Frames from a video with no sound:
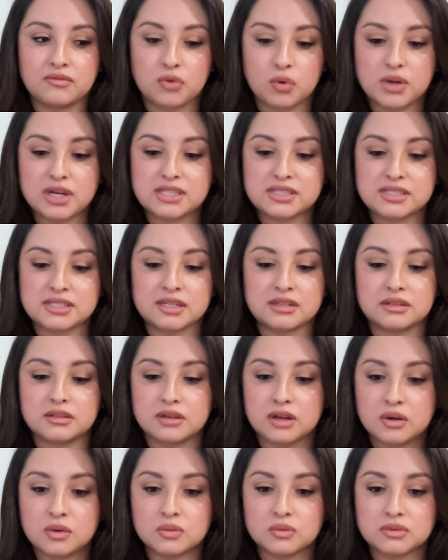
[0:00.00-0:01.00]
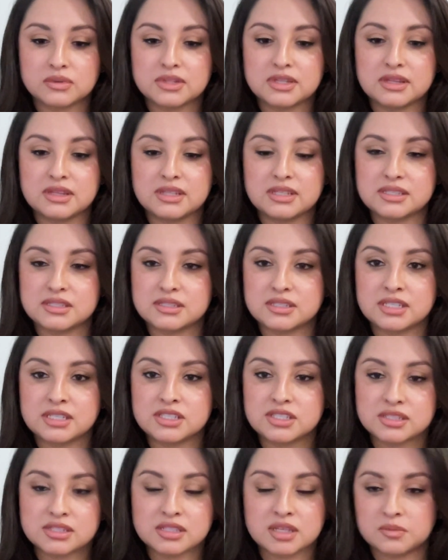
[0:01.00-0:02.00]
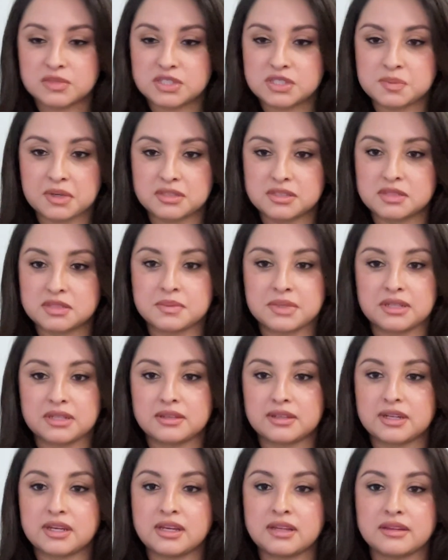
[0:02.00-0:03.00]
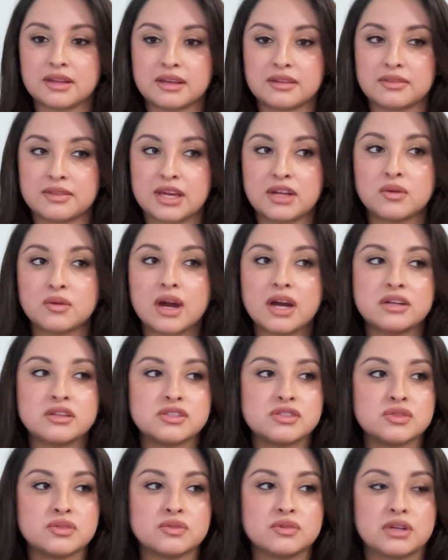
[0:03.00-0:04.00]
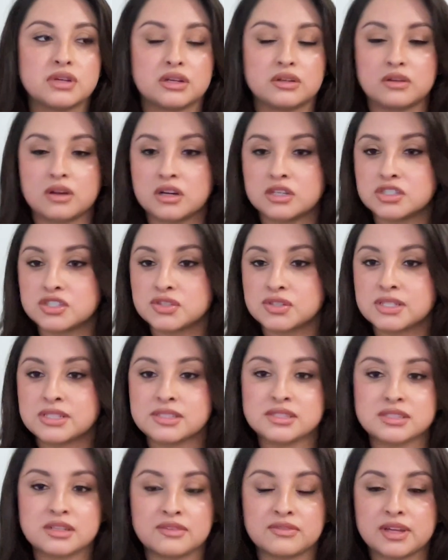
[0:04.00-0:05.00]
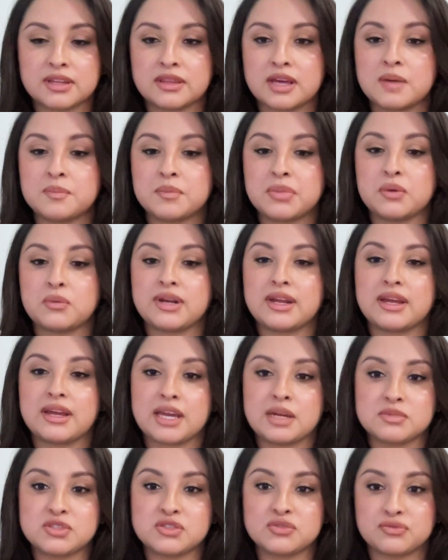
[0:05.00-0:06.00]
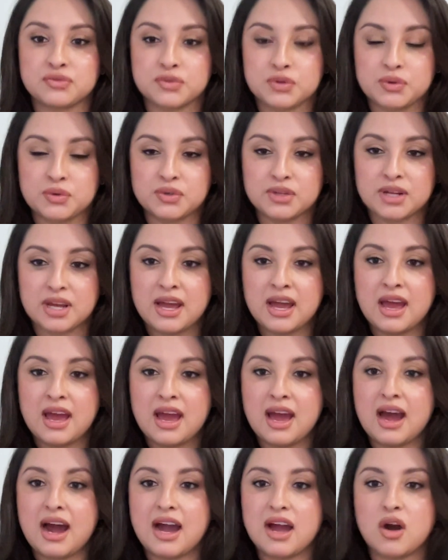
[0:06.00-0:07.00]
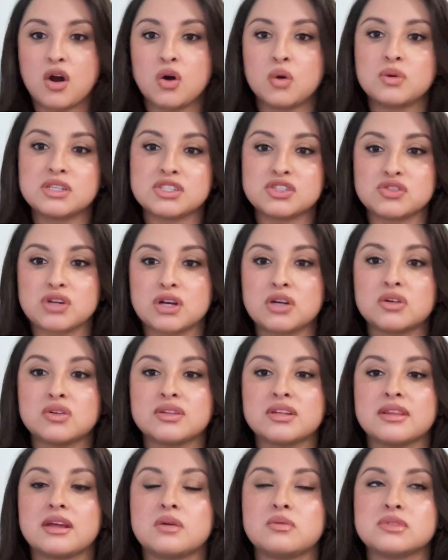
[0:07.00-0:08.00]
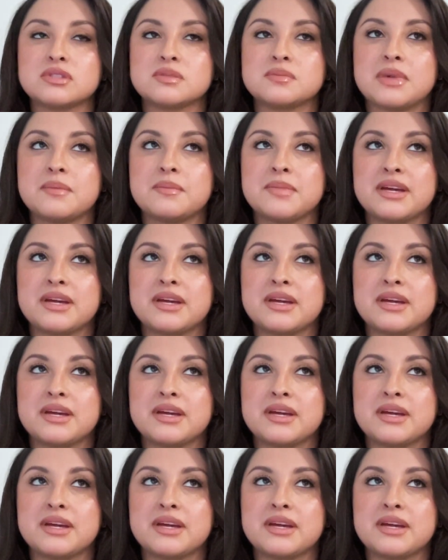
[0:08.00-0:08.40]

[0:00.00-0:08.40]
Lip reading: voice and know this teaches them responsibility. Like, they know how to do their laundry and stuff like that. But when it came to food, I always struggled. And that was my